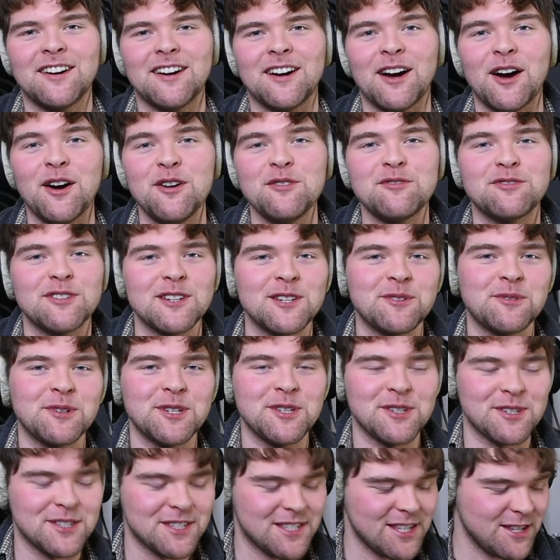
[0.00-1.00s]
Hopefully what
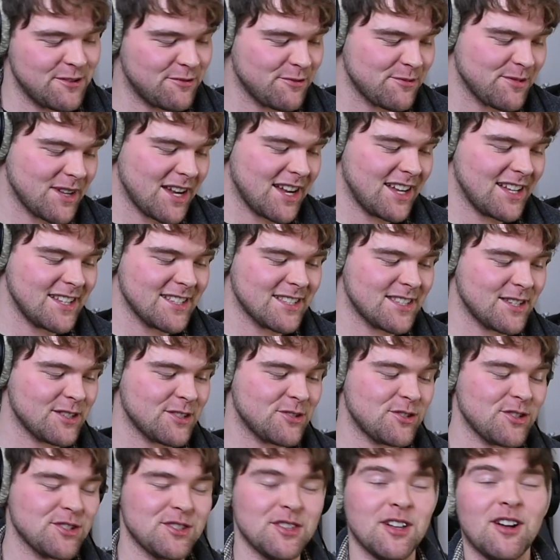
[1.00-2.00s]
you can see from that is there's
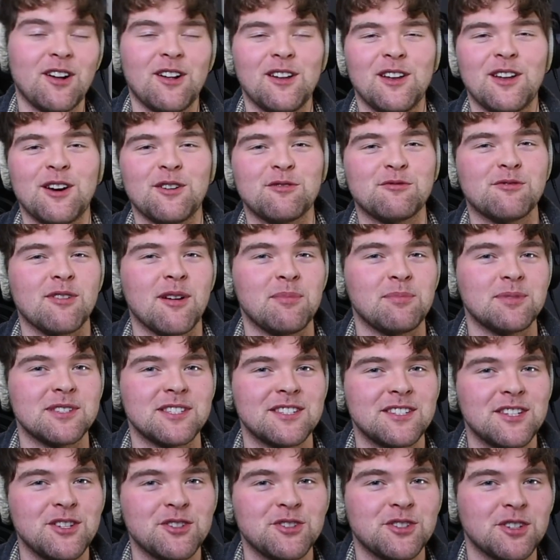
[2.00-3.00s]
just not a lot of
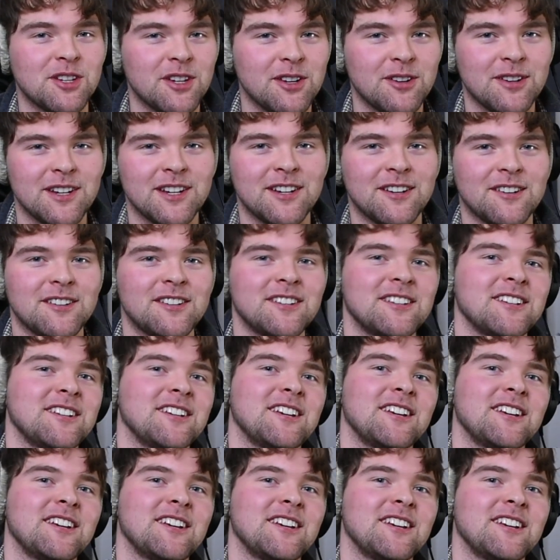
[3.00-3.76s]
repetition going on.